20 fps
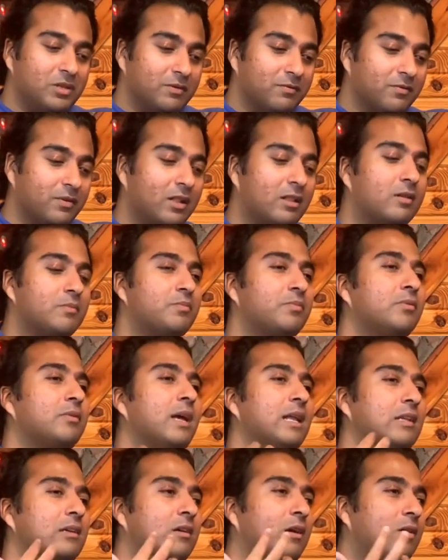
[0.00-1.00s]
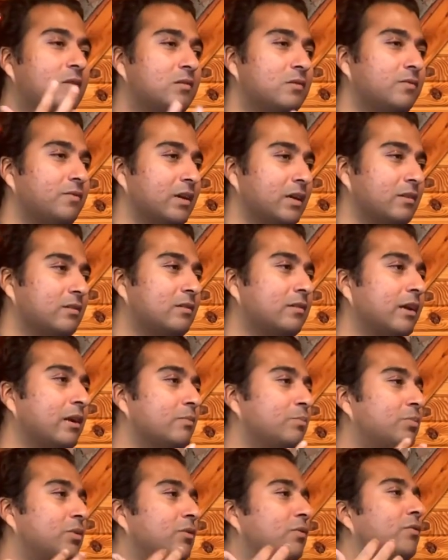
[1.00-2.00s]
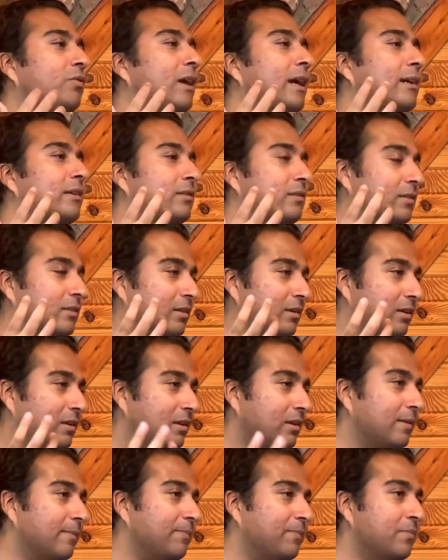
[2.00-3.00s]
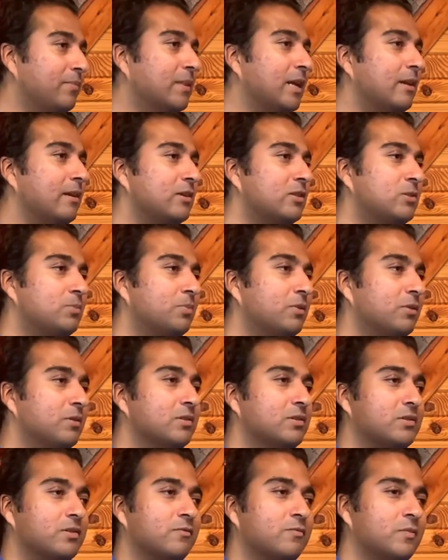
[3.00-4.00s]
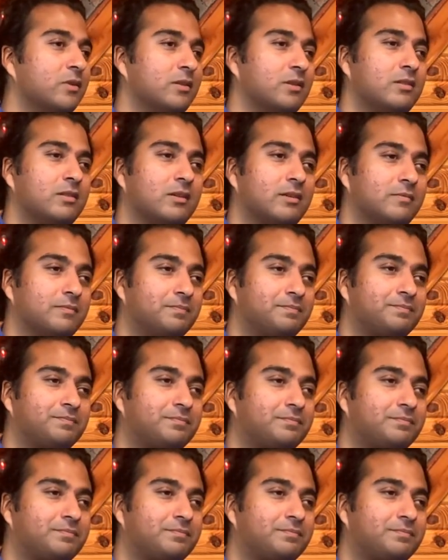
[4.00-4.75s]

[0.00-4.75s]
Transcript: develop and cultivate and perfect that experience of mudita.